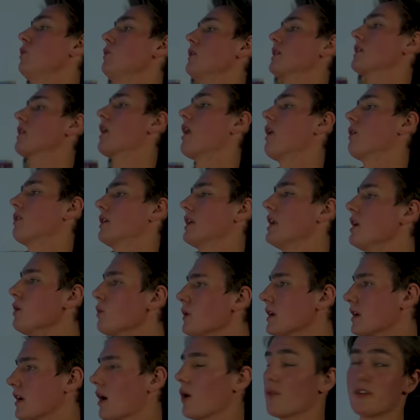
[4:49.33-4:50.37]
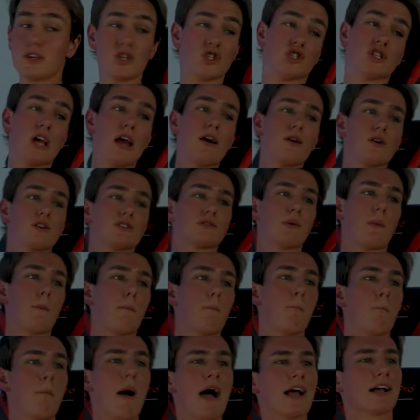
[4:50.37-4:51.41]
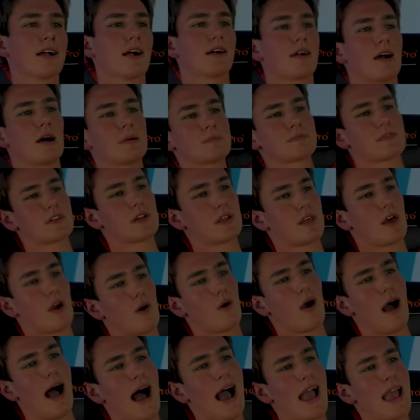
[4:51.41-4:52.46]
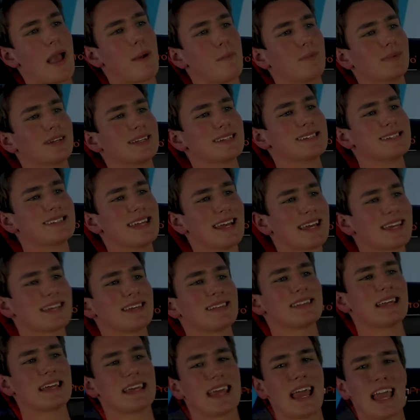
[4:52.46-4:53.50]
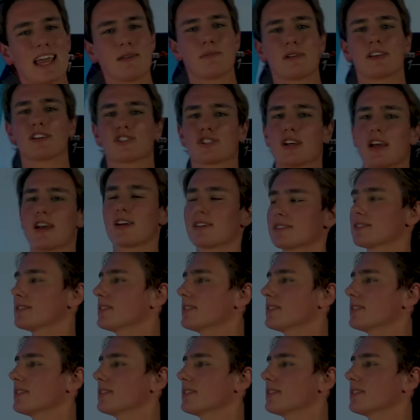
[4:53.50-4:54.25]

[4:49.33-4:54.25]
Here we go, here we go. This chair is mega comfy though. I am digging the gaming chair